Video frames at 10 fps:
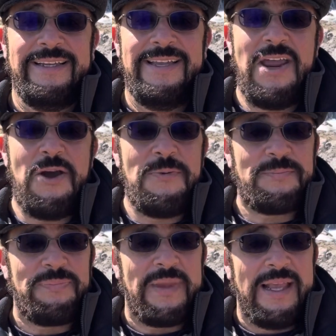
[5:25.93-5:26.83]
You know,
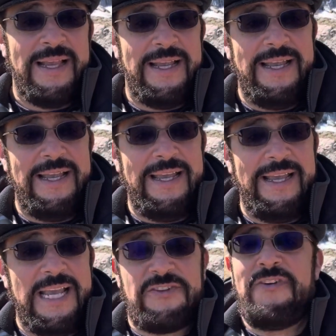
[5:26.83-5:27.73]

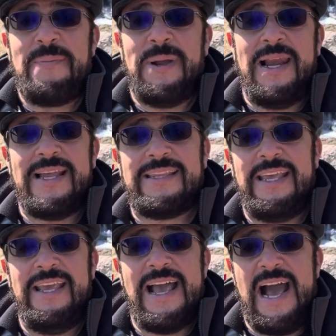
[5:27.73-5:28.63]
idfa' billati
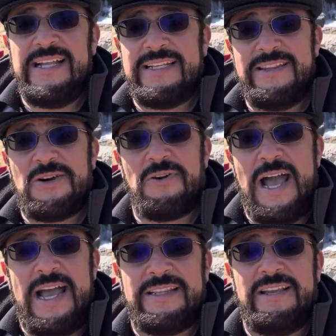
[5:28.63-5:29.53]
hiya ahsan, the
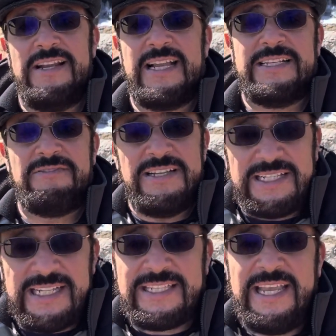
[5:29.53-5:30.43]
Quran tells us,
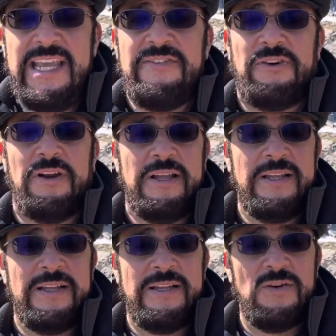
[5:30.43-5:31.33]
resist evil
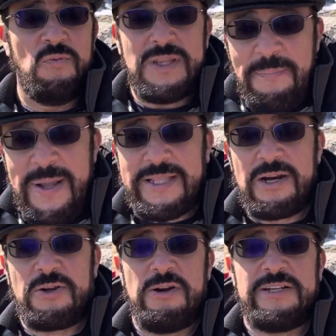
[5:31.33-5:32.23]
with a better
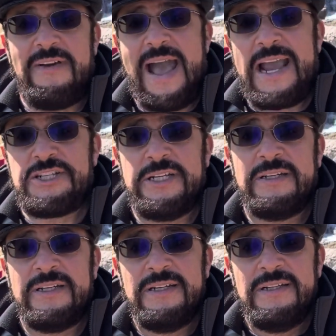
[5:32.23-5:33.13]
course of action.
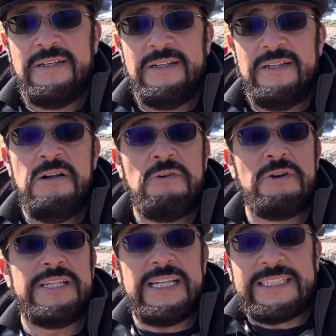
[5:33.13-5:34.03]

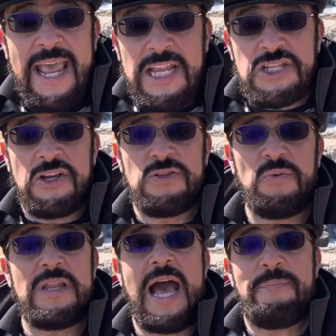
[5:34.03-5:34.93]
Resist hatred
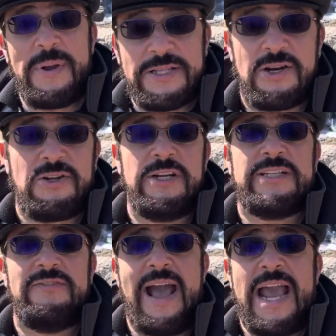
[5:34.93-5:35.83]
with a better
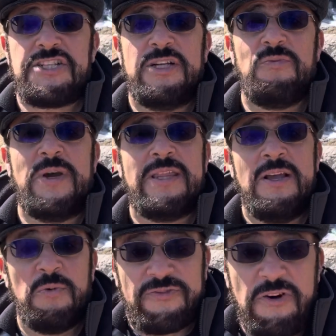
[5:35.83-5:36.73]
course of action,
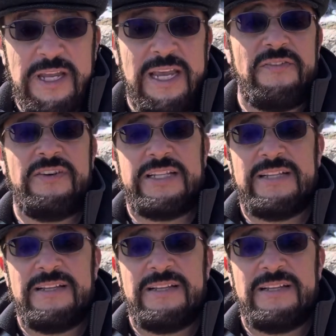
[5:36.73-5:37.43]
with forgiveness.